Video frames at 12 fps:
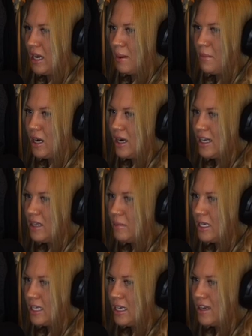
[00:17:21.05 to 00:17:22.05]
I'm not
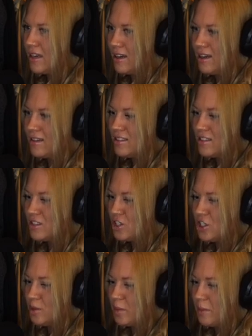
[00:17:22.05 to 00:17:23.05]
anybody
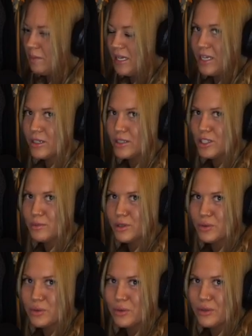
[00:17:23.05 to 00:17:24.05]
super big or
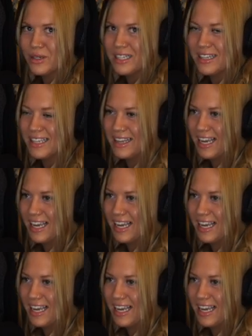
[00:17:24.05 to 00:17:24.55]
super cool or anything.